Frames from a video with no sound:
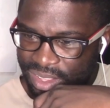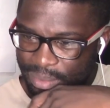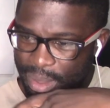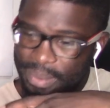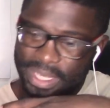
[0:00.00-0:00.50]

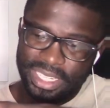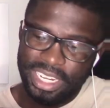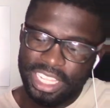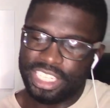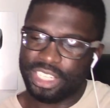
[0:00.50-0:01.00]
Maybe it's a
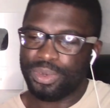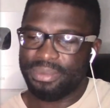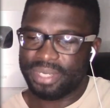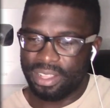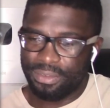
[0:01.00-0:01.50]
danger to
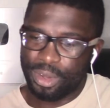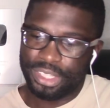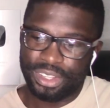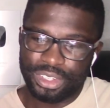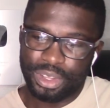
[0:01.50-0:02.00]
himself or
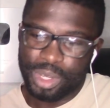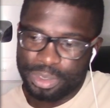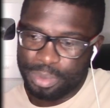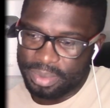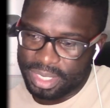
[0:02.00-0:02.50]
he's on
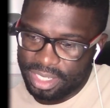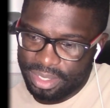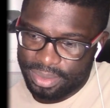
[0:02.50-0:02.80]
someone's property.